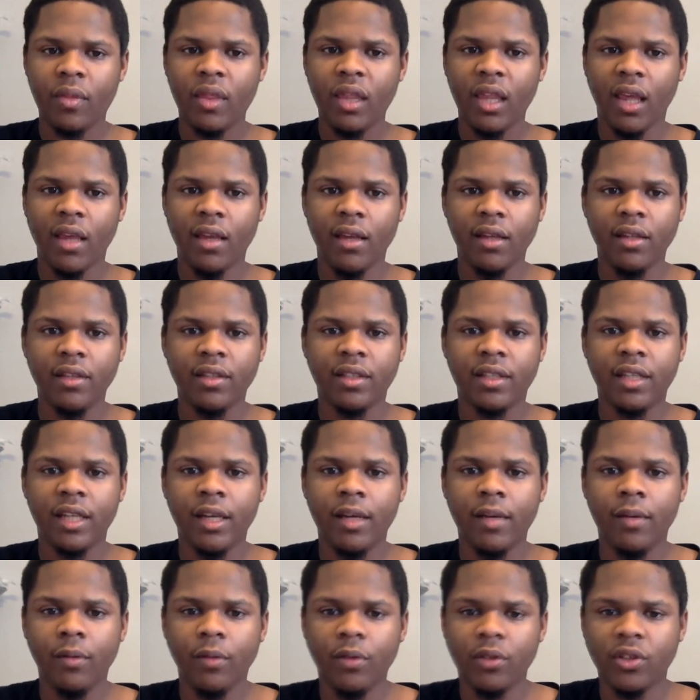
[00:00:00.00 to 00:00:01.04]
This
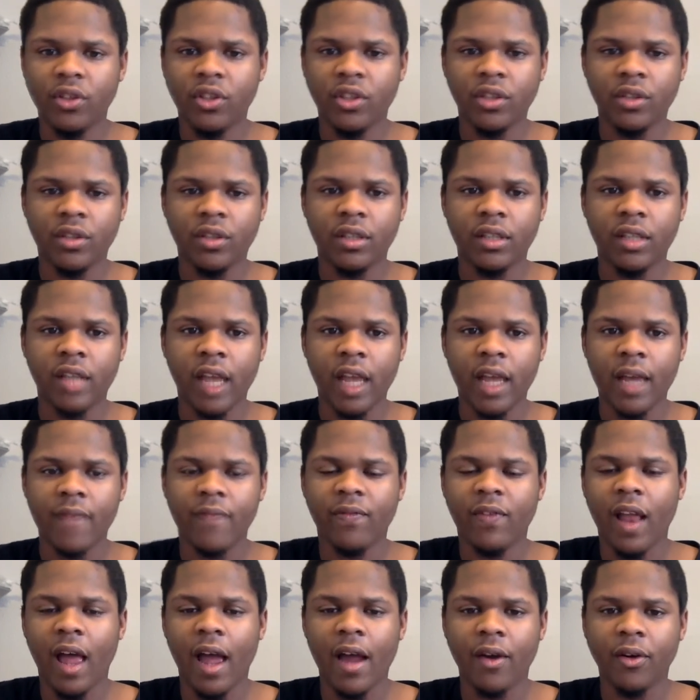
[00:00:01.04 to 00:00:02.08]
team was just taking
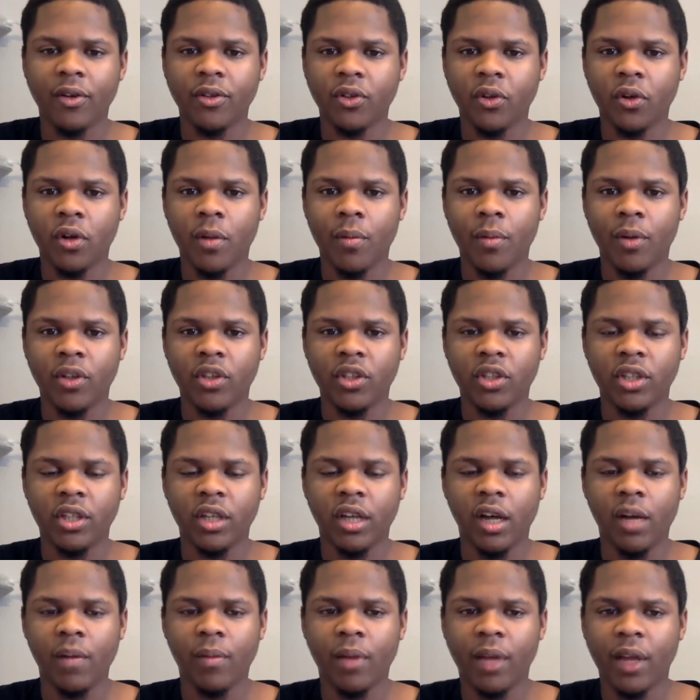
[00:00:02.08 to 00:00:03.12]
flyers on a bunch of
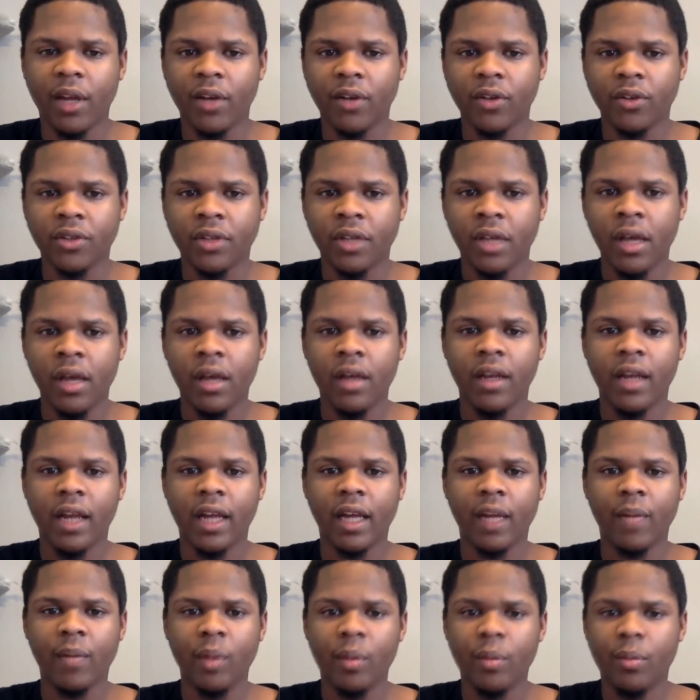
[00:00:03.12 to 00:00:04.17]
young players that
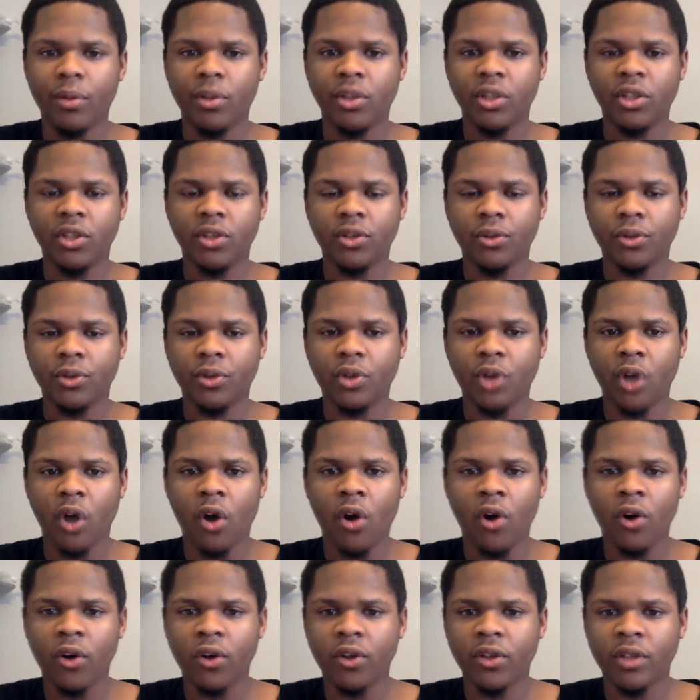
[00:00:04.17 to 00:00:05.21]
can be potential
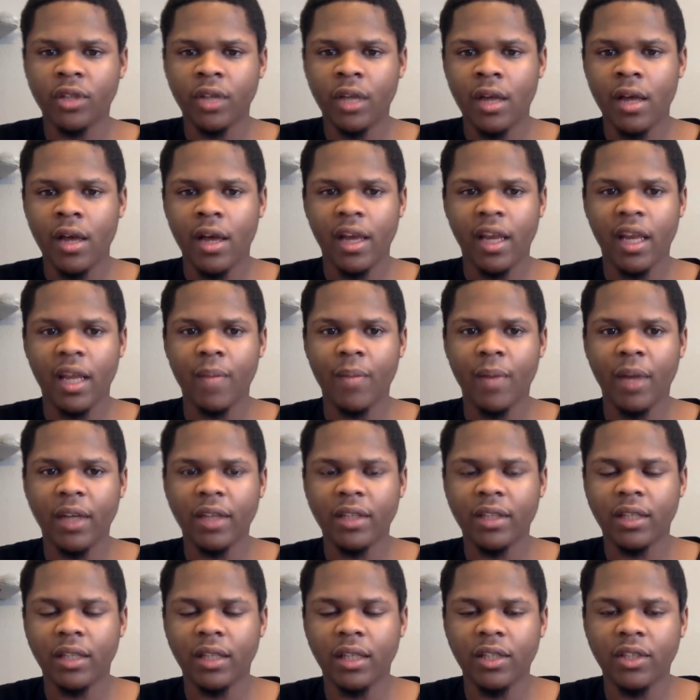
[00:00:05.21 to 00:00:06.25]
stars, and they
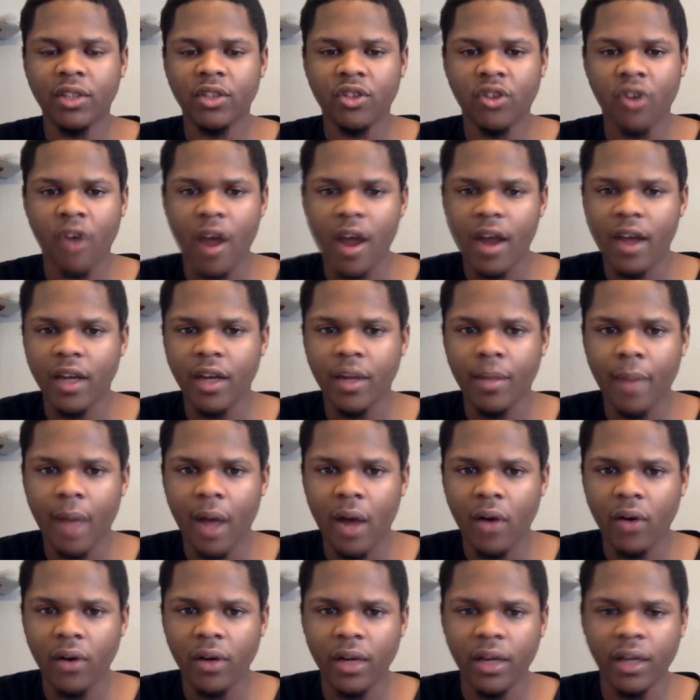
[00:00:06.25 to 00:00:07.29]
basically trying them
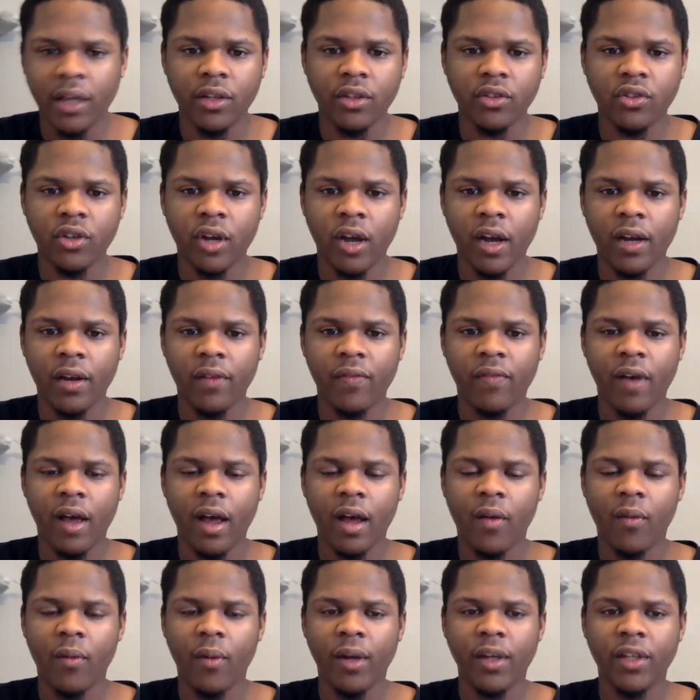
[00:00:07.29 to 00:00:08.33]
out and trying to
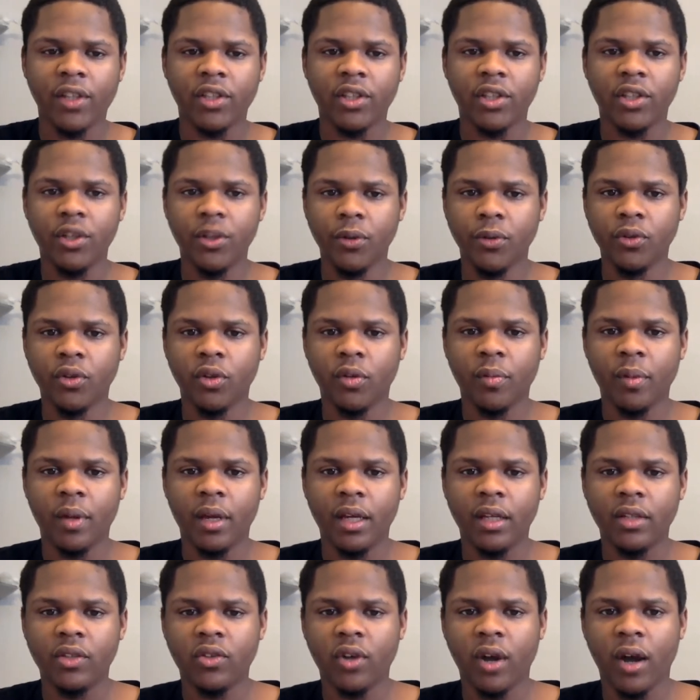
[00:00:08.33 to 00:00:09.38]
find ways to use them
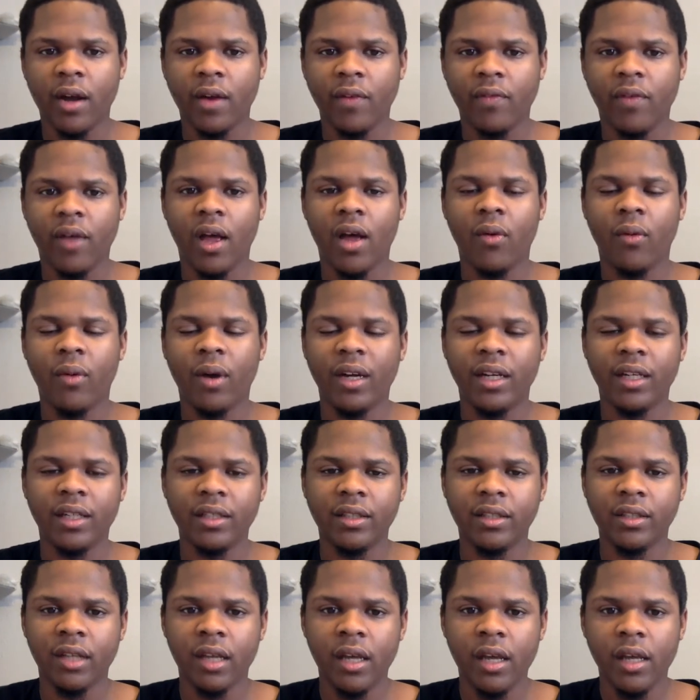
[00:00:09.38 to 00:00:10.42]
and trying to find
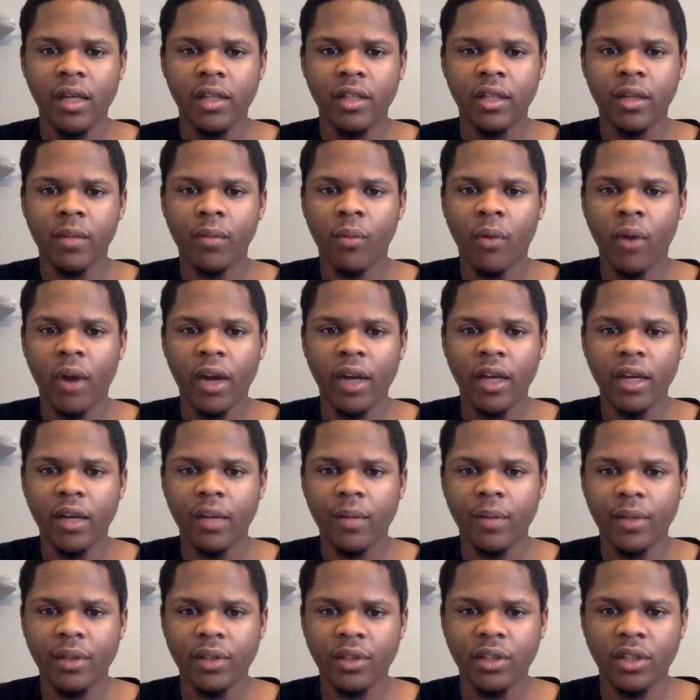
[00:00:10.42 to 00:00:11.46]
ways to bring them
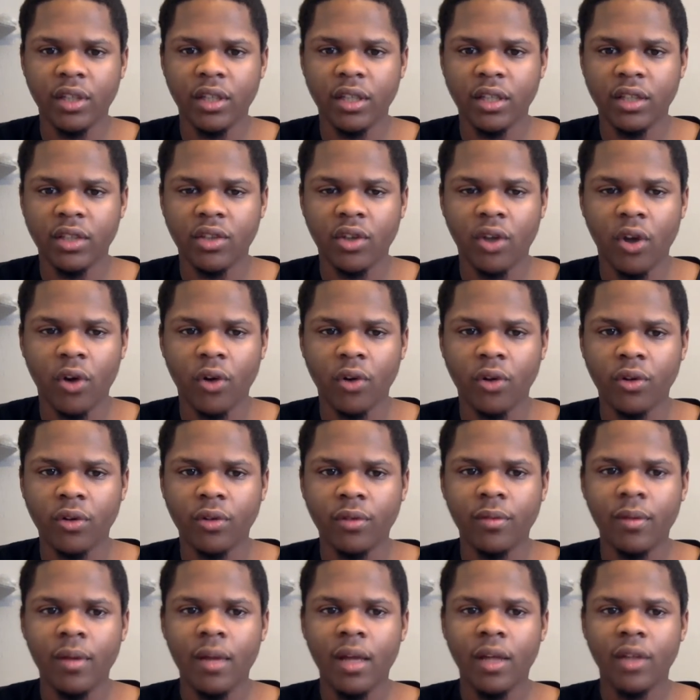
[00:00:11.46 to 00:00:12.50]
into the stardom
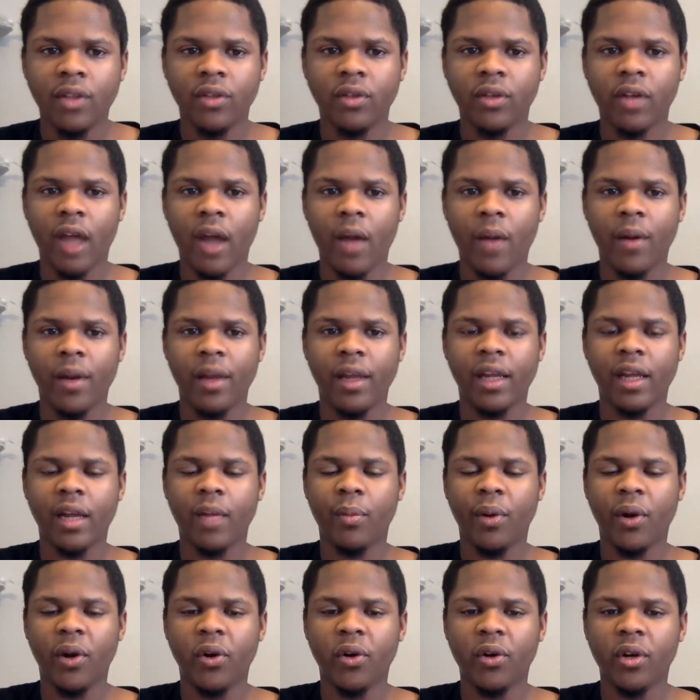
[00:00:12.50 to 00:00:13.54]
so that way they can
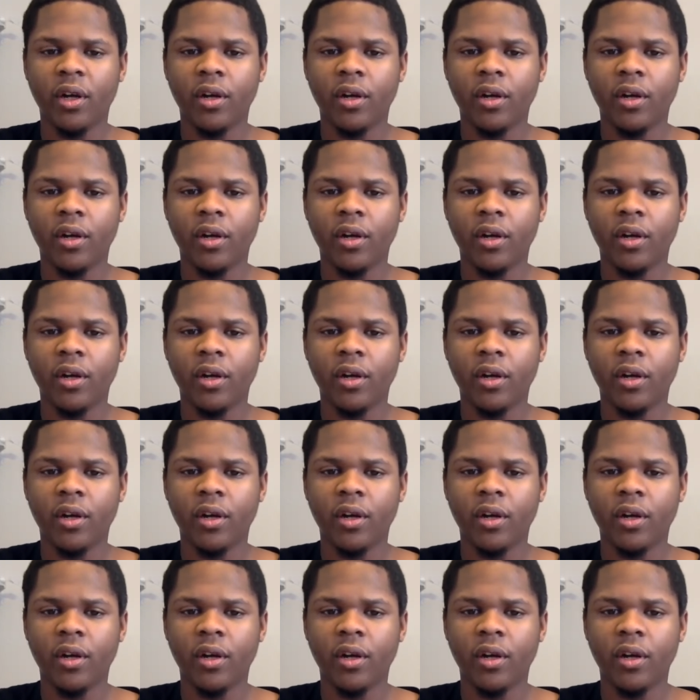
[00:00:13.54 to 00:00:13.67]
pair